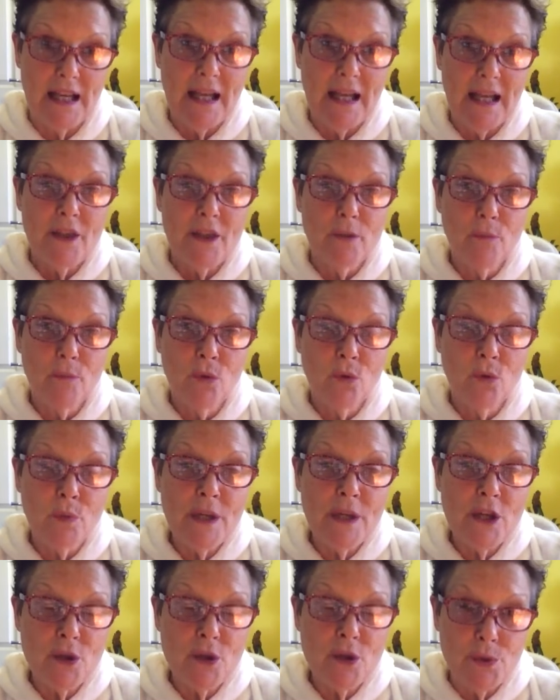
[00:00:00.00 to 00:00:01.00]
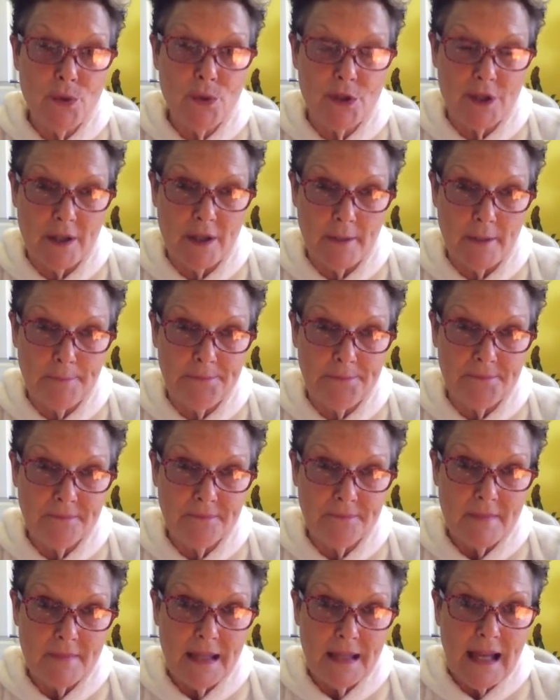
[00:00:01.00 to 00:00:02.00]
The more we use them
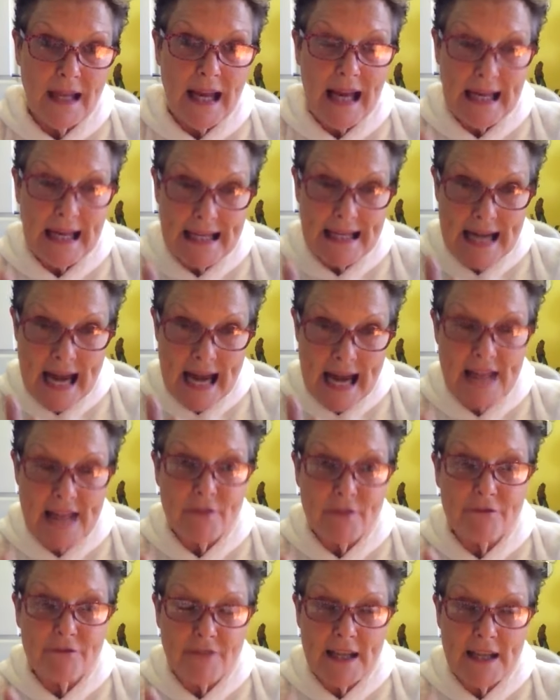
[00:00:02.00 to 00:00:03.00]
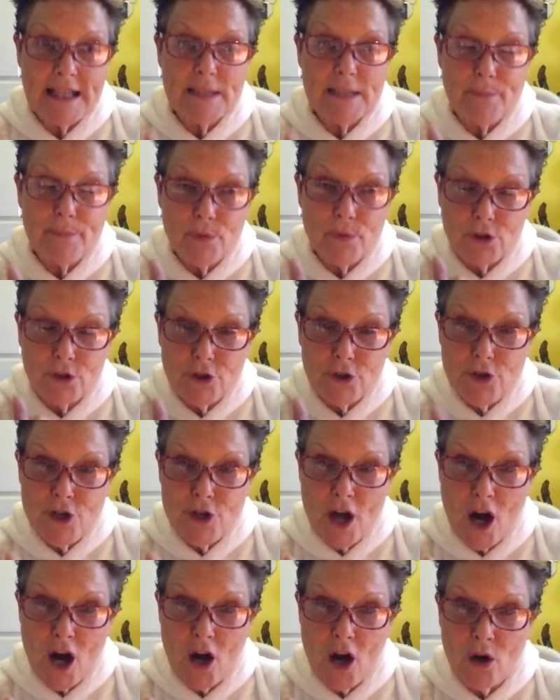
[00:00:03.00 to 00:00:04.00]
and let Facebook
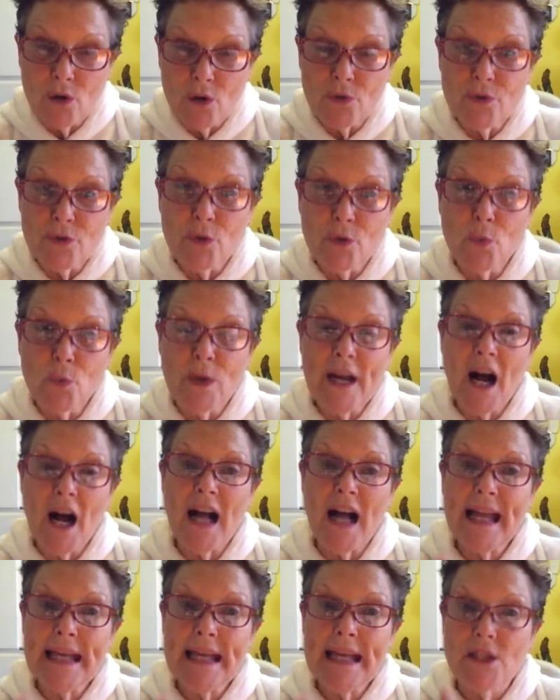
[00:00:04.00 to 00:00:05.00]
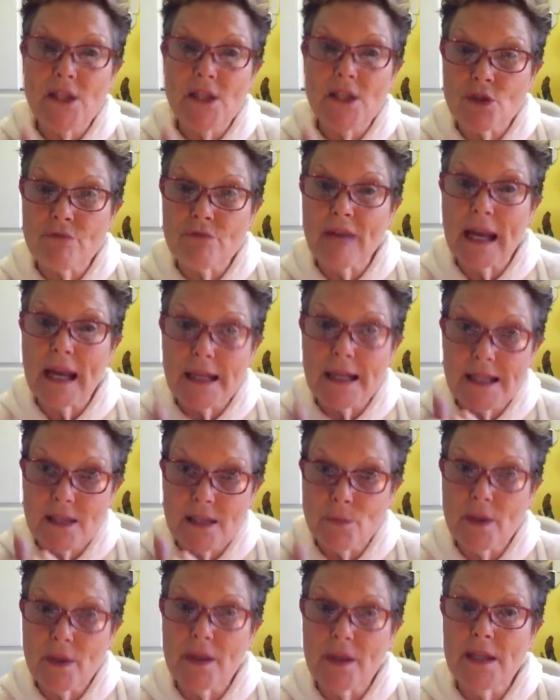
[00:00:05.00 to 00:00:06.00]
know that we are interacting
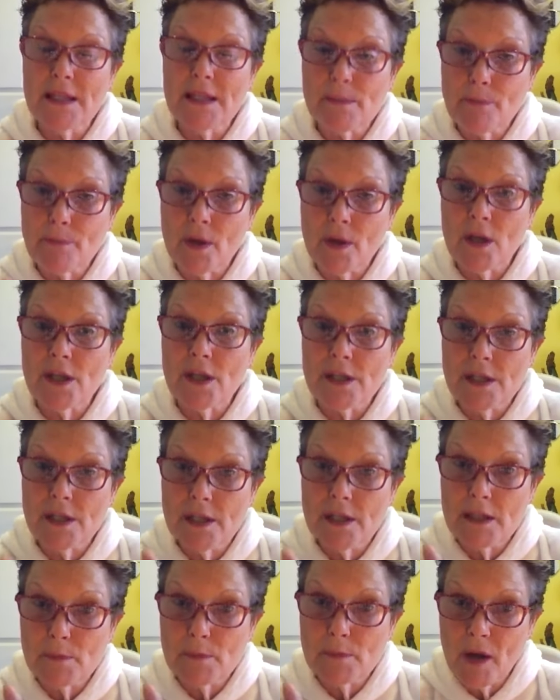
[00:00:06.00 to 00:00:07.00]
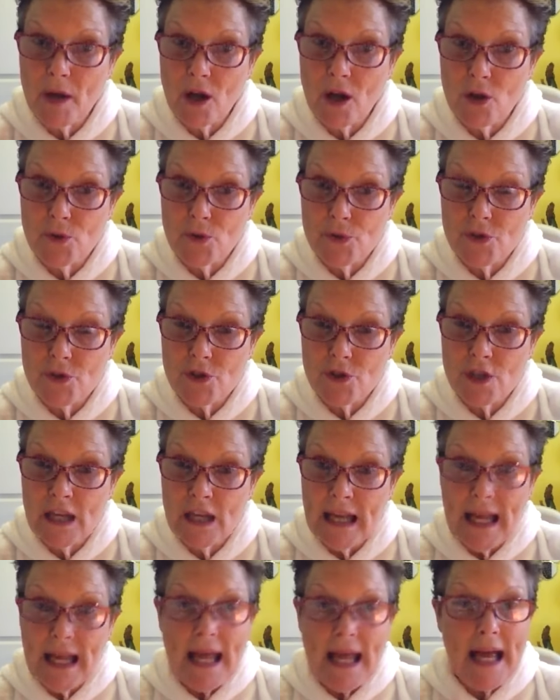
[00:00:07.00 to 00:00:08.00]
with this person's post,
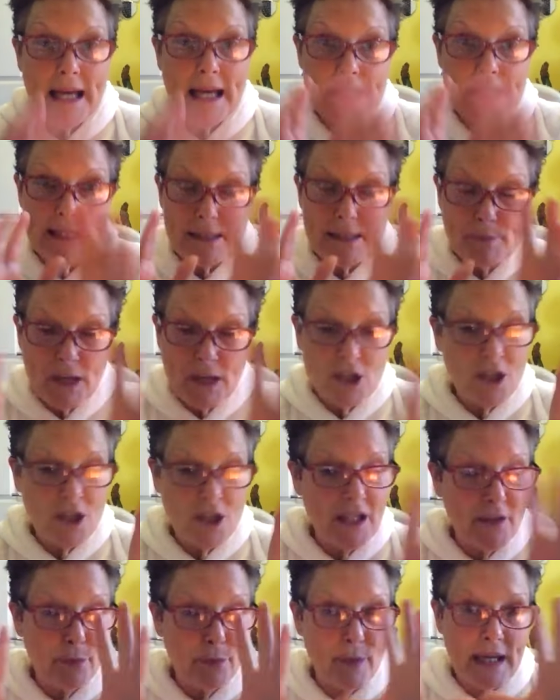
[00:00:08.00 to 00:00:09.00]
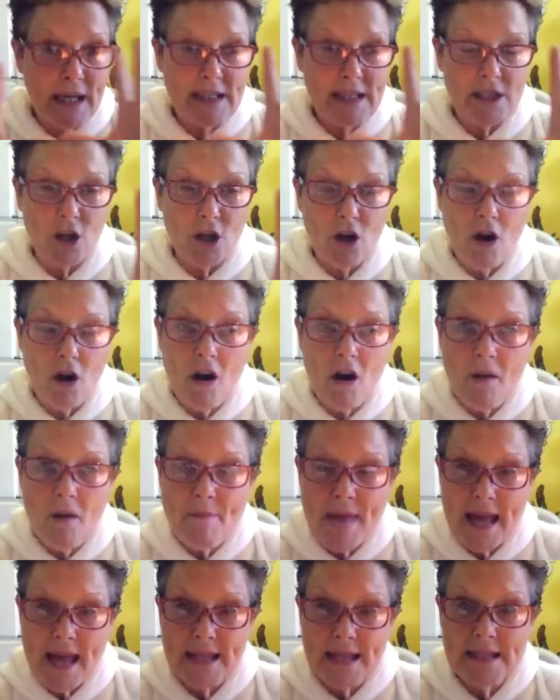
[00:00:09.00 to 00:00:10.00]
and especially if we add a
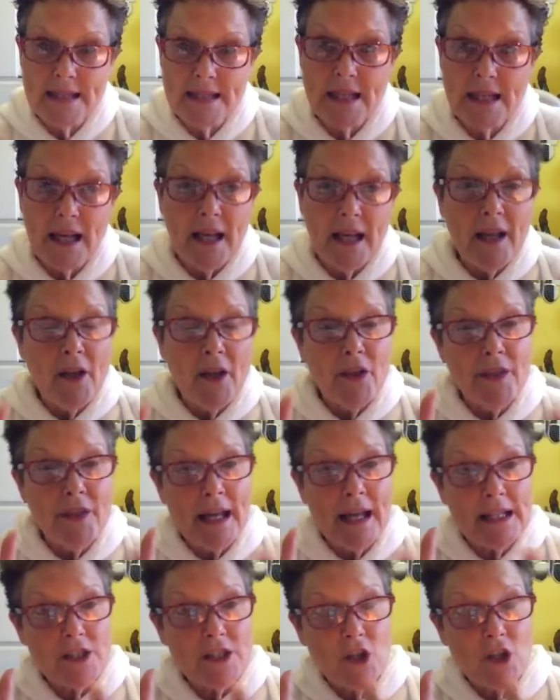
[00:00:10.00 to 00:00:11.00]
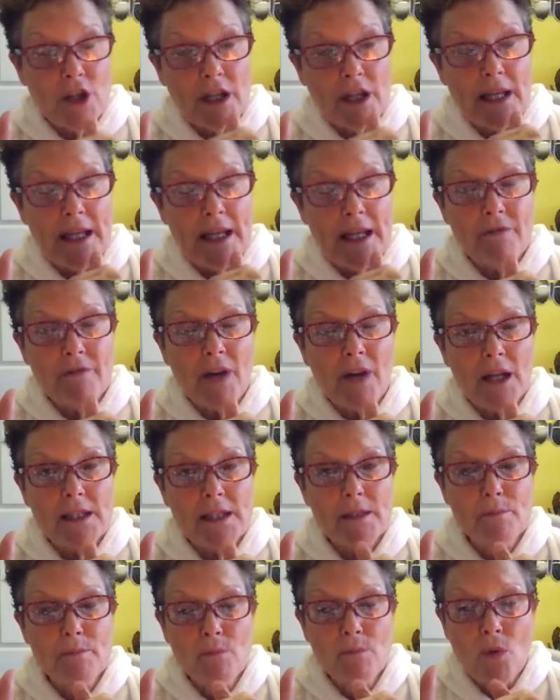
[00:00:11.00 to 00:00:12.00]
comment, that's going to give us
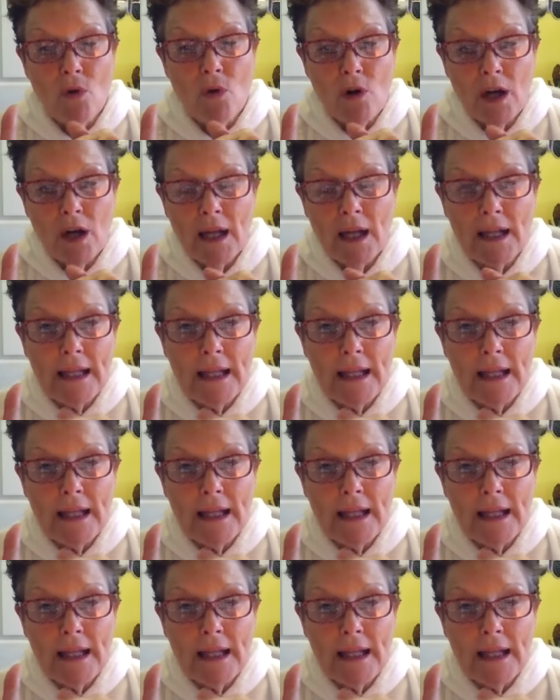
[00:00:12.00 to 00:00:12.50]
more